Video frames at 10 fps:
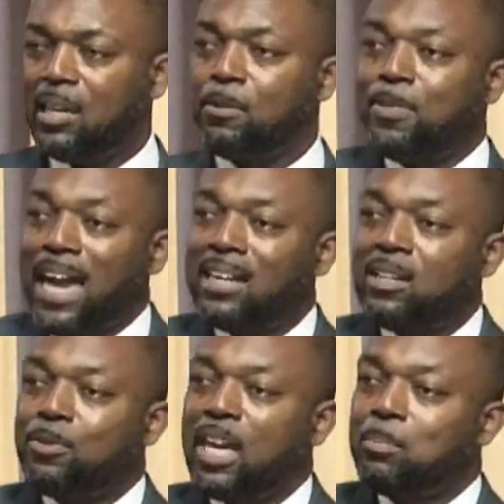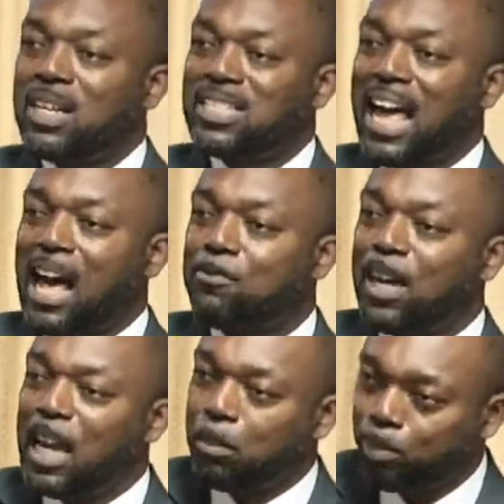then they must have
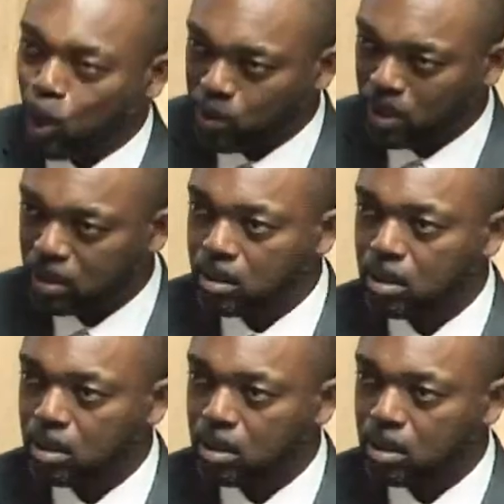employment.